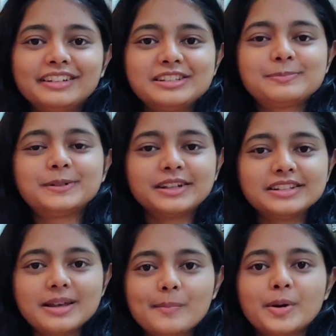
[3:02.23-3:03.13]
This book
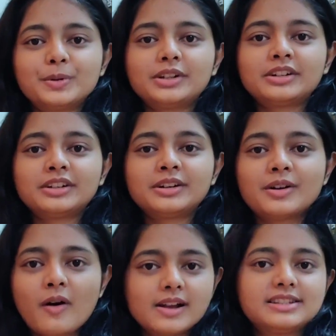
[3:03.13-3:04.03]
is about
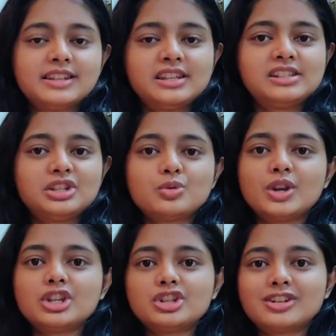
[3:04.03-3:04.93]
a hostage
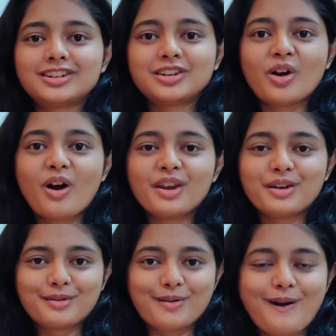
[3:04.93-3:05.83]
situation
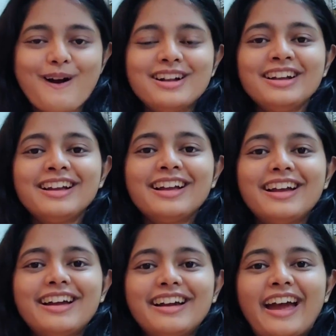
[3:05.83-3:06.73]
gone wrong,
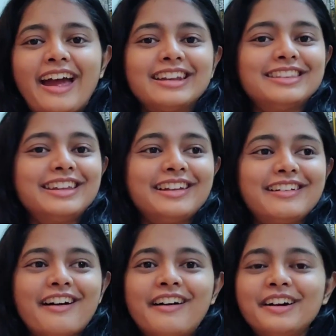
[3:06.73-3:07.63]
and
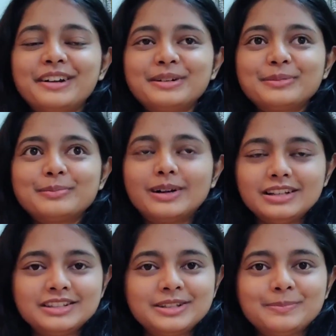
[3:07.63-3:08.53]
there are
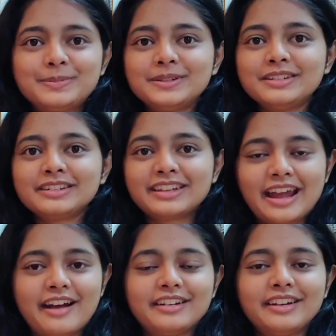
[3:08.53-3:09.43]
multiple
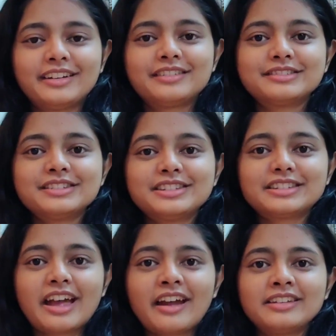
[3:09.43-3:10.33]
characters,
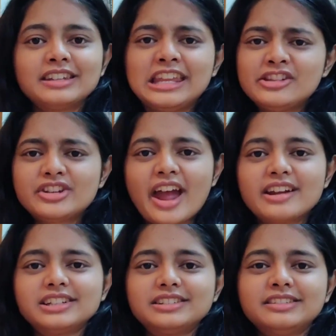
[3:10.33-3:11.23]
and each
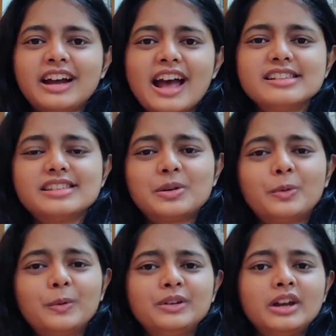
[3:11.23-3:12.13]
character has their
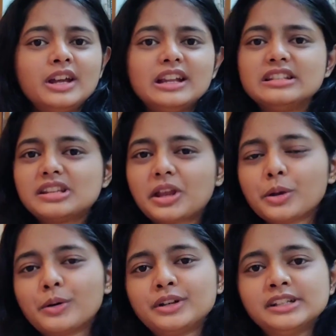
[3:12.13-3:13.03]
own
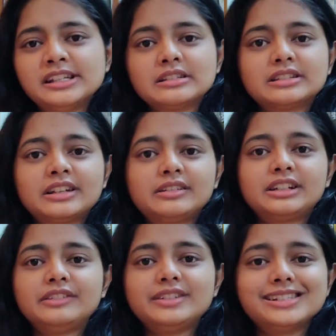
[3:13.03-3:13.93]
insecurities, their
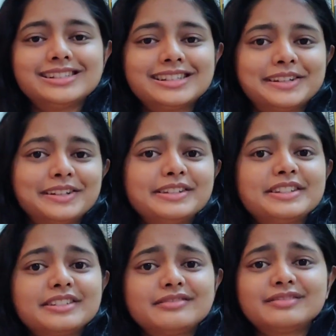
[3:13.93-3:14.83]

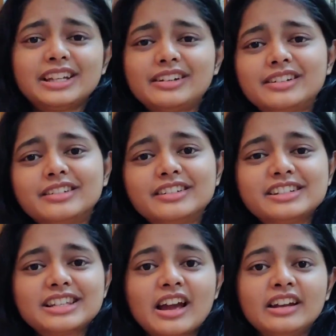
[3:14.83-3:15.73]
grievances, their
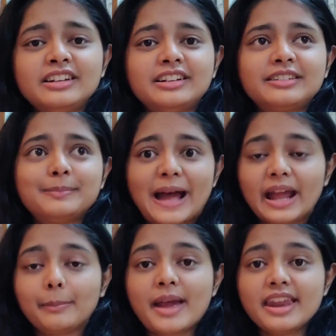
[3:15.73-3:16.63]
hurts, and
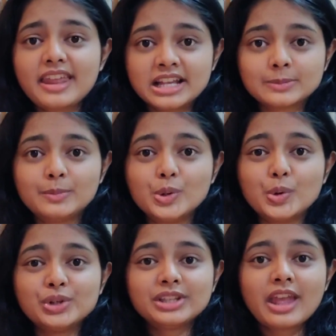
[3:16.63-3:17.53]
Batman
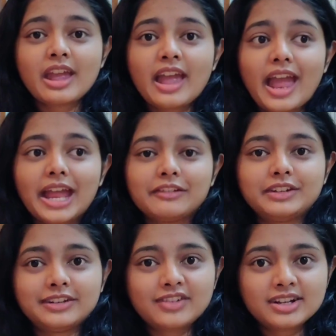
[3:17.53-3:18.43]
explores
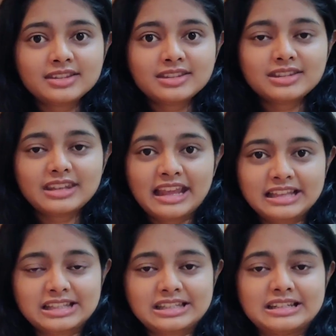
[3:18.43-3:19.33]
everyone's
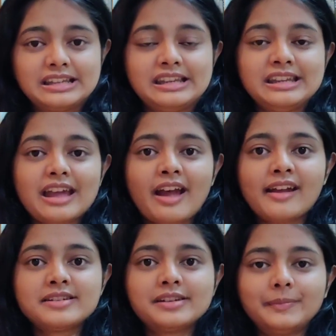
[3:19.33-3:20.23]
history,
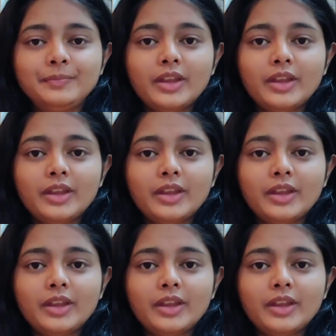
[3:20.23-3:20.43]
and